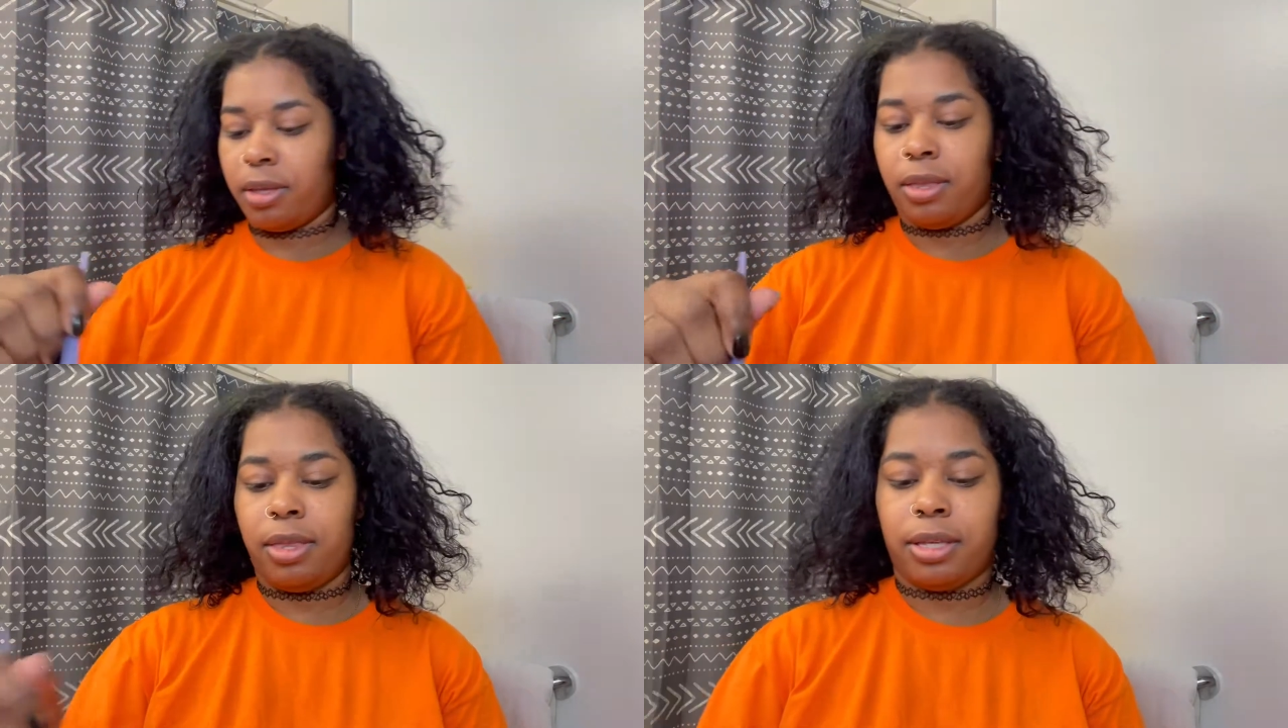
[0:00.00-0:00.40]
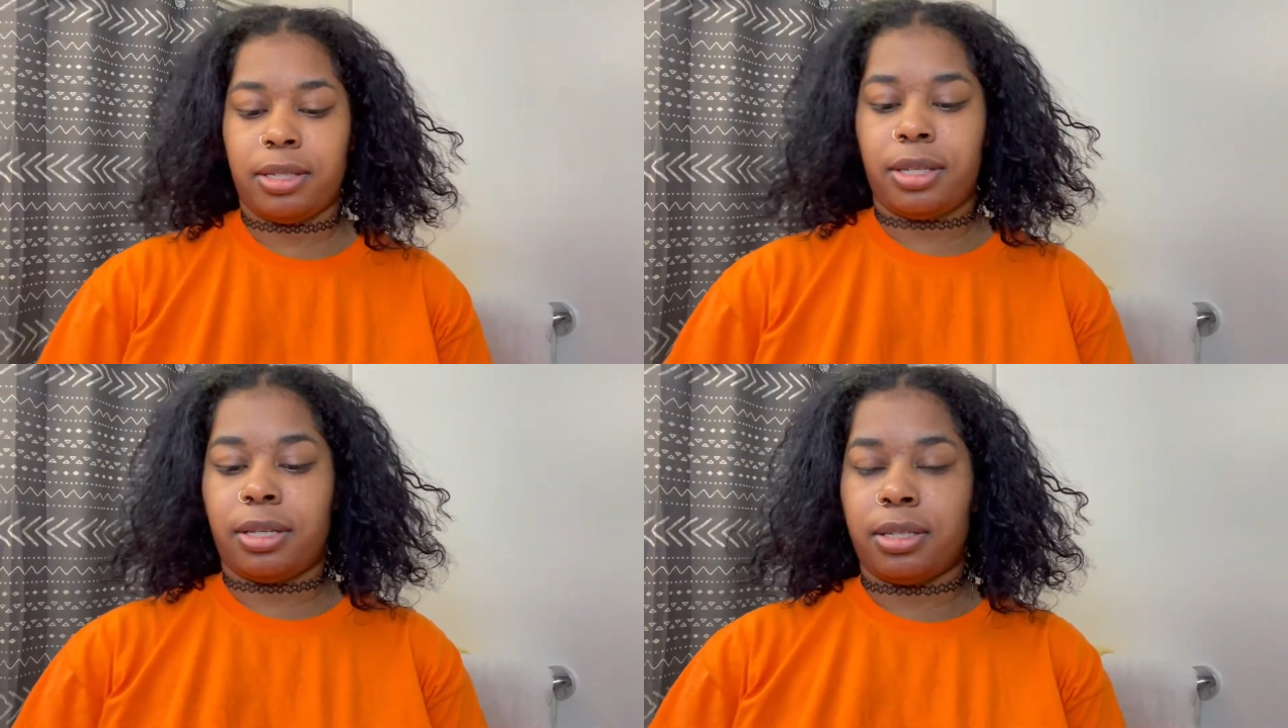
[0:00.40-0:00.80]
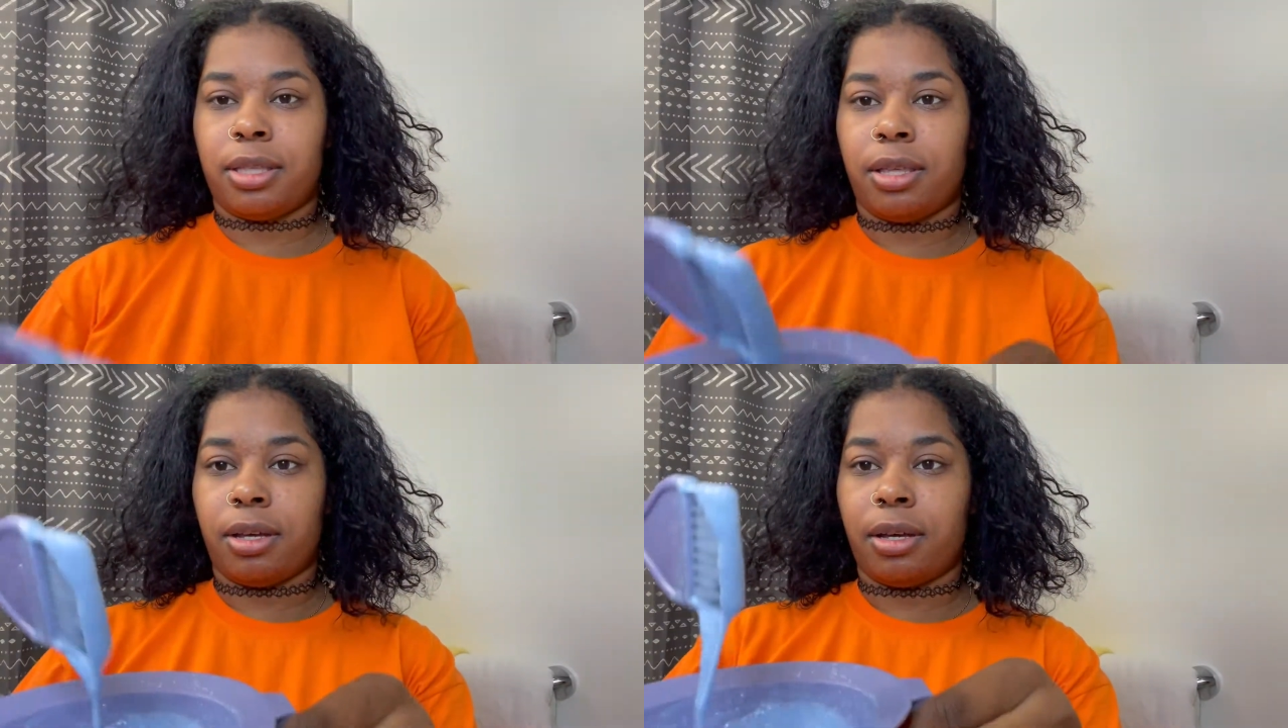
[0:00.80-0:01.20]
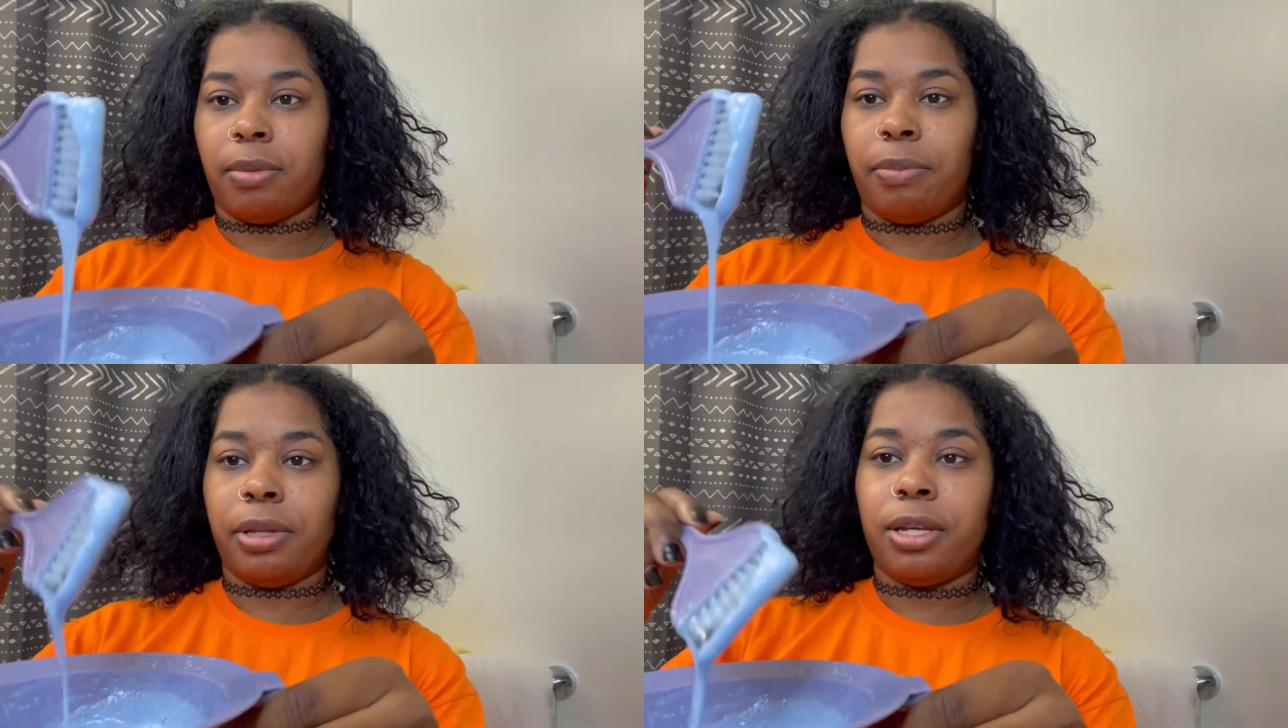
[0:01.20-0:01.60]
This is the
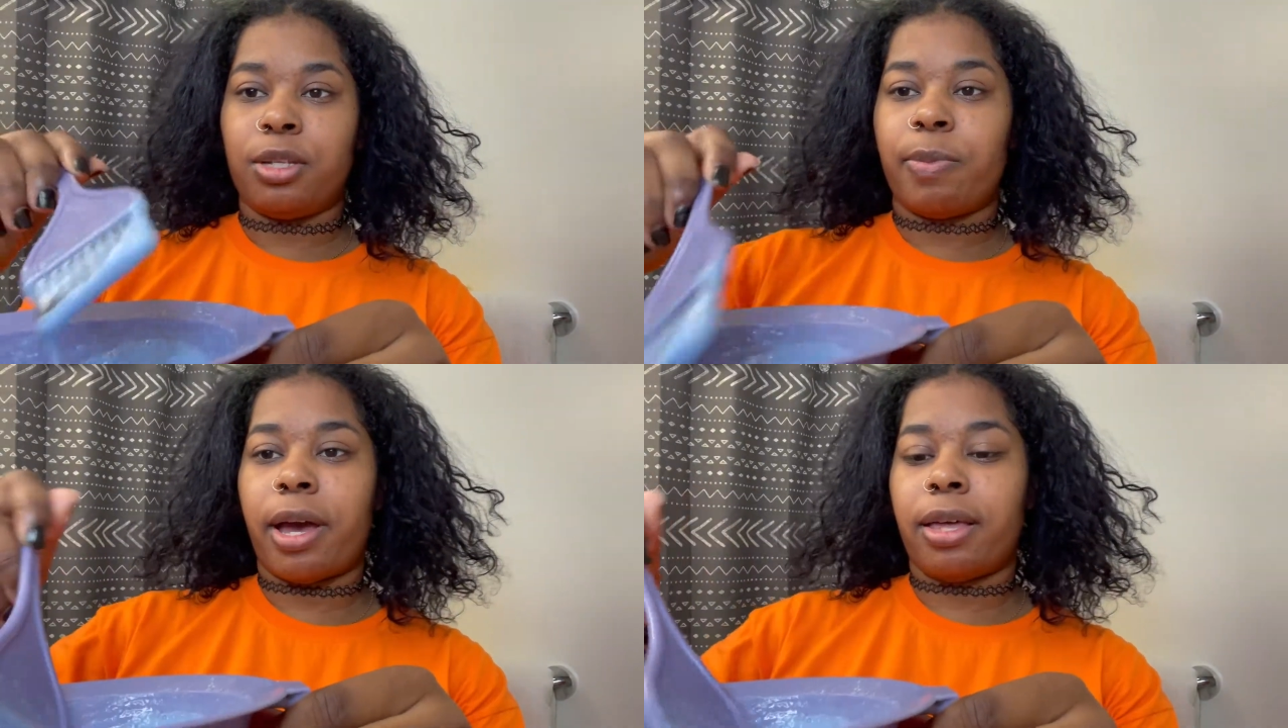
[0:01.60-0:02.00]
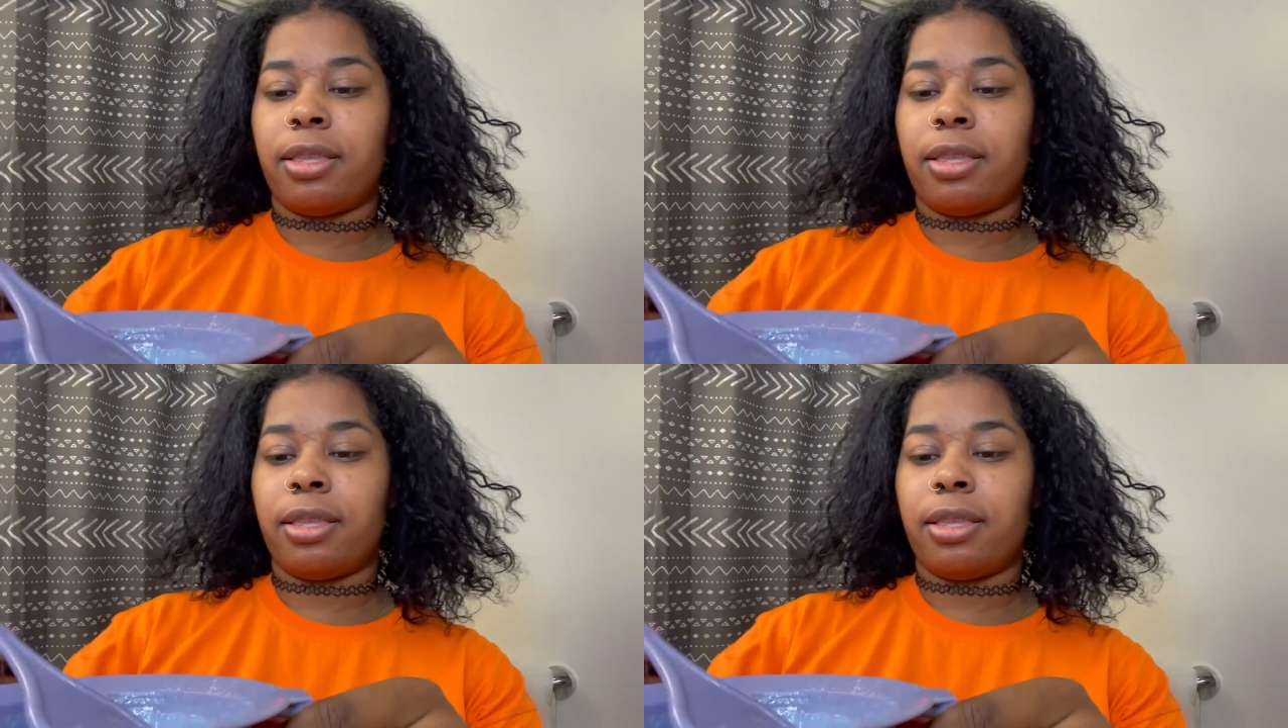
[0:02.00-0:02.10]
bleach bath.